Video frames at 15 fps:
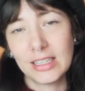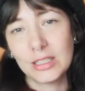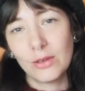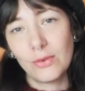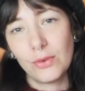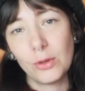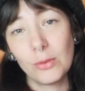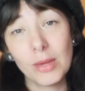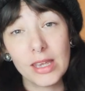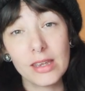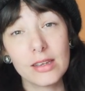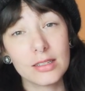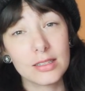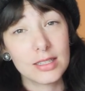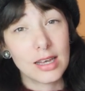There's a few
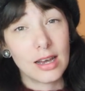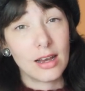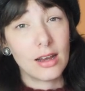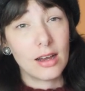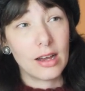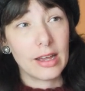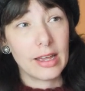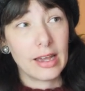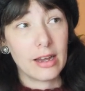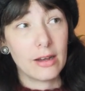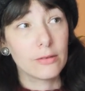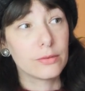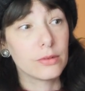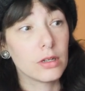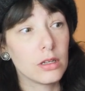makers that I
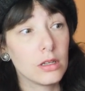have,